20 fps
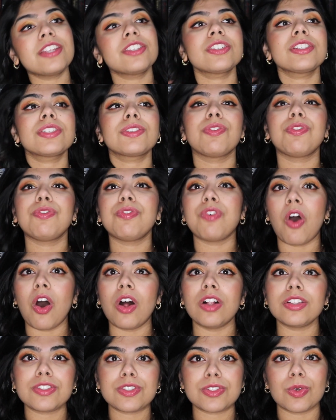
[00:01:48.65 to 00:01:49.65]
it just
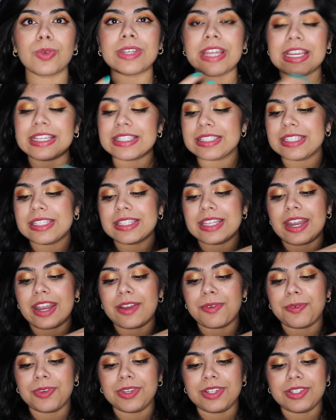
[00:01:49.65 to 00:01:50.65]
falls so nicely that I
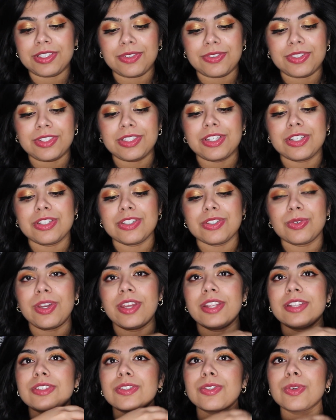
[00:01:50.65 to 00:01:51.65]
really really enjoy
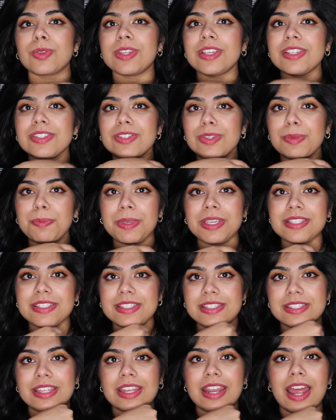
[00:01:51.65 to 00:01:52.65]
it. So these are the pieces
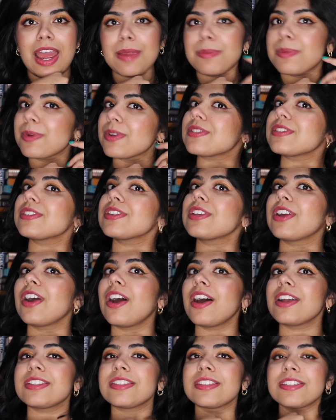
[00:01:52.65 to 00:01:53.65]
that I personally
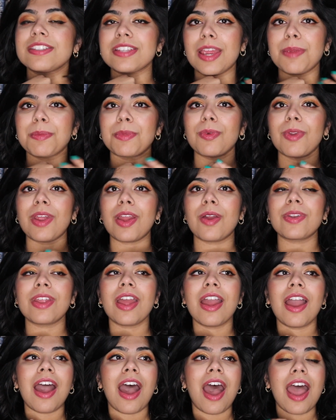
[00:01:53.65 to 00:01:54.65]
got this time around.
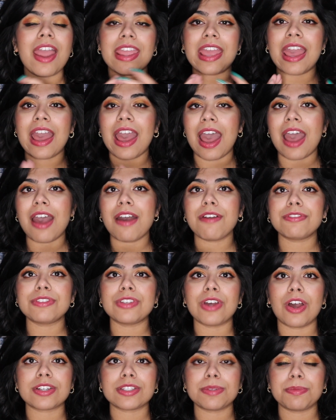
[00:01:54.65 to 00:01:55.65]
I have
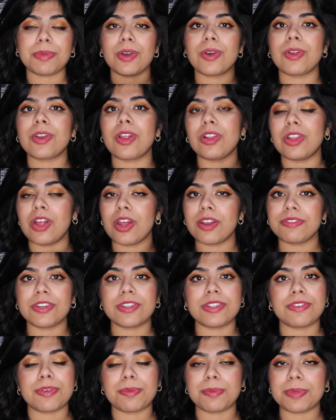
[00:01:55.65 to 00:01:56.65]
talked about a lot of their
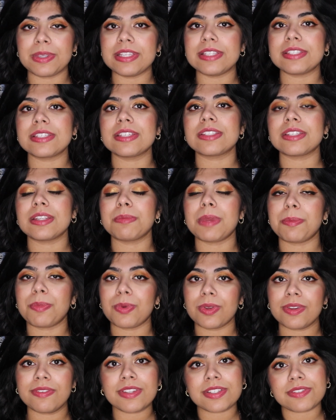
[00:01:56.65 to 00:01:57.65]
different pieces in my
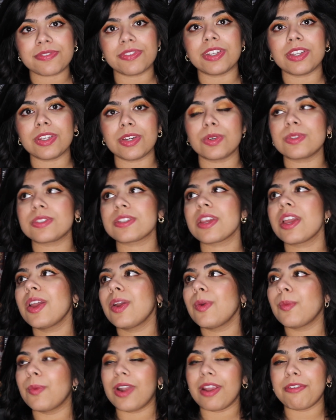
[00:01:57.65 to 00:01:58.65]
previous videos
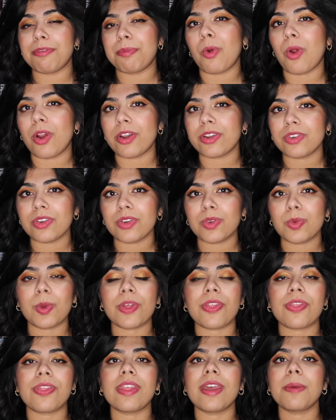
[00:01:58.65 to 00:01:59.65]
where I've partnered
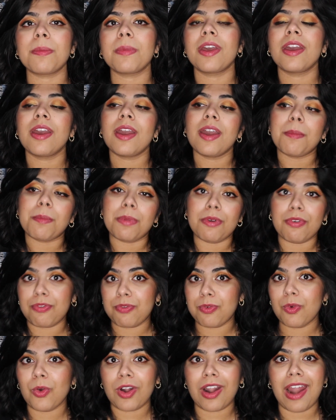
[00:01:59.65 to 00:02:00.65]
with them
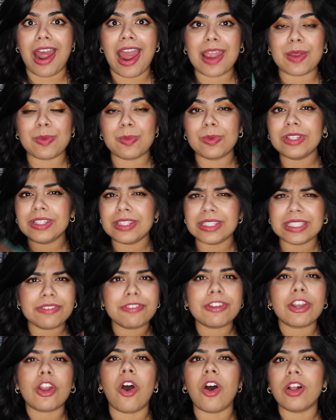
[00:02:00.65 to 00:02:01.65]
before. I will leave
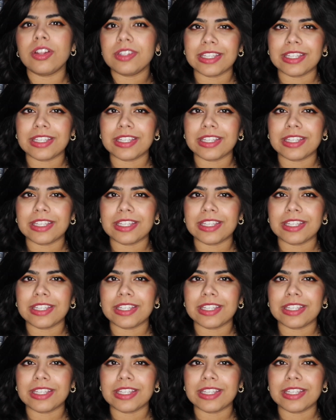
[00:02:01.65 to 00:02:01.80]
it all